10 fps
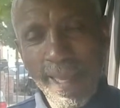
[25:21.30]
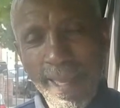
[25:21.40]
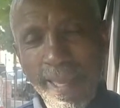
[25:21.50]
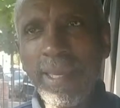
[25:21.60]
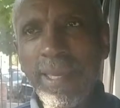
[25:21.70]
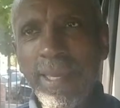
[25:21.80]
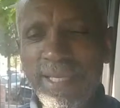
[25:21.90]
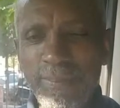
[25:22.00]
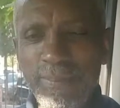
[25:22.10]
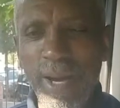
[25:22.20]
Yes,
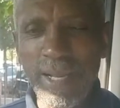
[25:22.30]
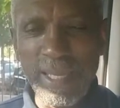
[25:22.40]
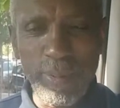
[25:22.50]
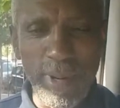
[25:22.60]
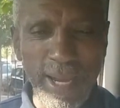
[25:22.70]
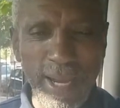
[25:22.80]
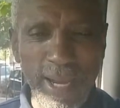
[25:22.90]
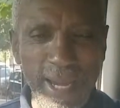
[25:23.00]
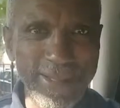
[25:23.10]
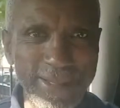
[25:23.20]
Marley boy, you're
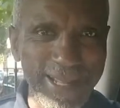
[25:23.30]
there.